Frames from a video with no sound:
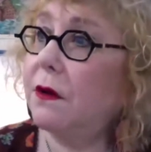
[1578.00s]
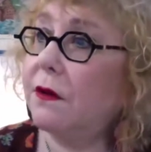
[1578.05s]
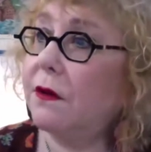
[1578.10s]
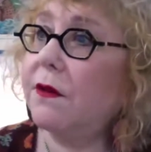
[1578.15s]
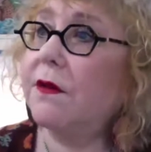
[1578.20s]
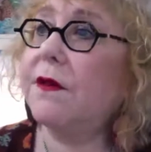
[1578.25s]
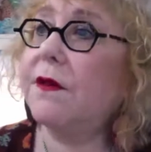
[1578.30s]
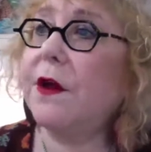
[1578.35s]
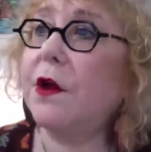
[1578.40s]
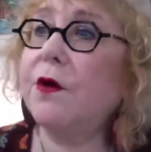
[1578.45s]

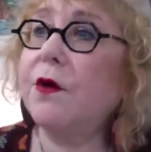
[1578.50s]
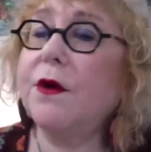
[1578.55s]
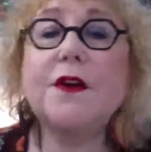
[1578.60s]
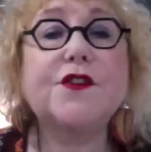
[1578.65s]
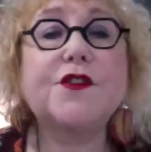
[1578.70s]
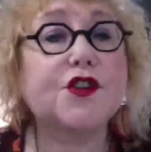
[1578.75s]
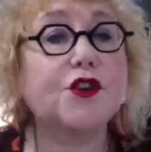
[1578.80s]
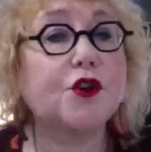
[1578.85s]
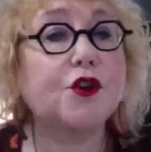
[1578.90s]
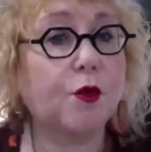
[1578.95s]

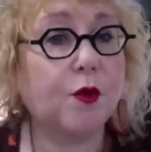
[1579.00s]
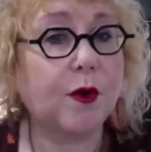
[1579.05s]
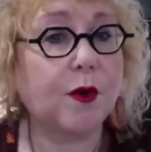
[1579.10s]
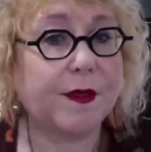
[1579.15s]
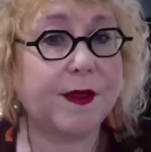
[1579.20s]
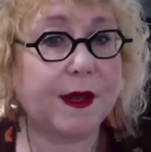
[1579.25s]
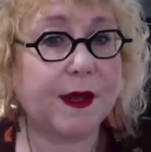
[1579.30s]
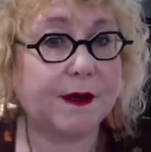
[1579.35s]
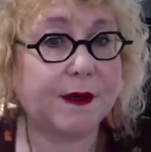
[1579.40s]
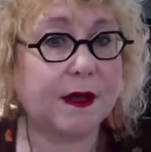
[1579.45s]
issue with
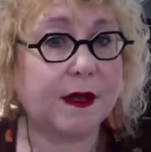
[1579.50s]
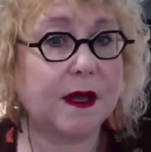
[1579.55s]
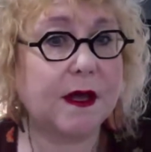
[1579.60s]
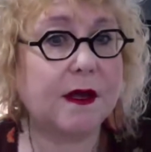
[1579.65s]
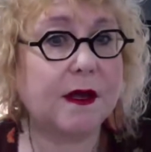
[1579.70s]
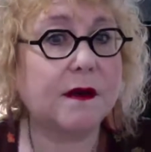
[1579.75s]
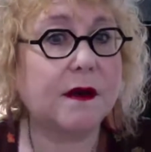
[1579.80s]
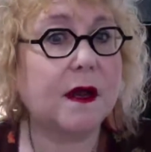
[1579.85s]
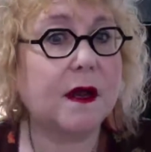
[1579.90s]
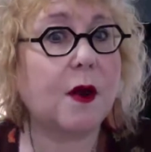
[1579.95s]
it
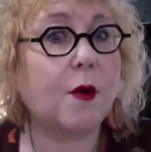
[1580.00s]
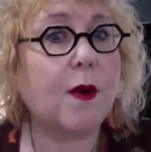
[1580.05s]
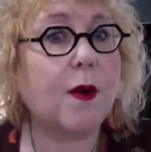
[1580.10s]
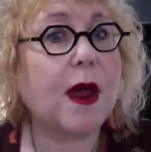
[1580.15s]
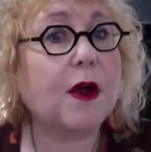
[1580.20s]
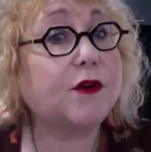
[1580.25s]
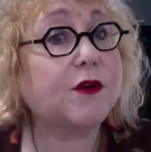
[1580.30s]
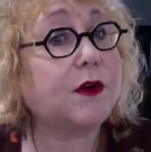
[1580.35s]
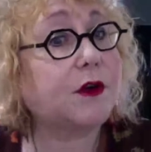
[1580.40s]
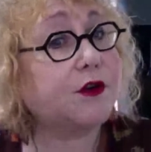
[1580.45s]
and
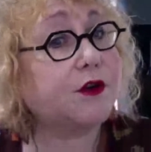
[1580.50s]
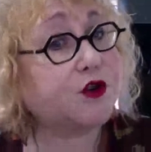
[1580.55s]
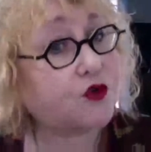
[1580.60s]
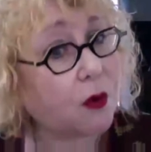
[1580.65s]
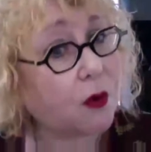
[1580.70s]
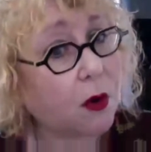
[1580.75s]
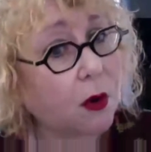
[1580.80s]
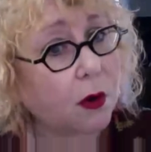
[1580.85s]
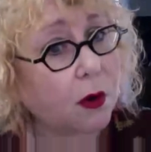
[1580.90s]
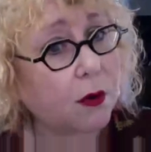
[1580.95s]
around
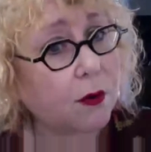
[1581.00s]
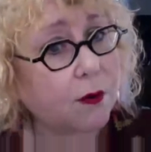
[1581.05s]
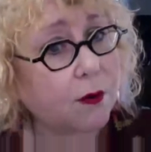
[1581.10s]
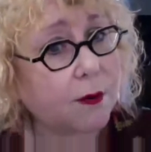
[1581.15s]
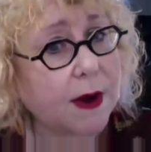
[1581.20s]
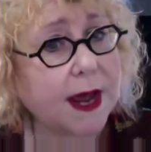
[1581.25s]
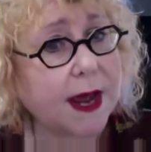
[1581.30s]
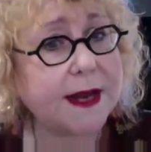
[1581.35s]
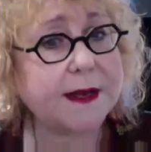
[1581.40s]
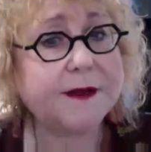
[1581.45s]
control,
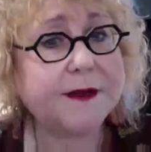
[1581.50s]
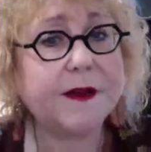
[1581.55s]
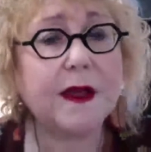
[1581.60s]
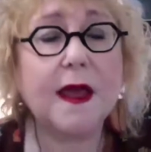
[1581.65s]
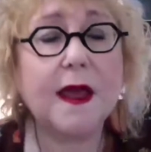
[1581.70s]
right?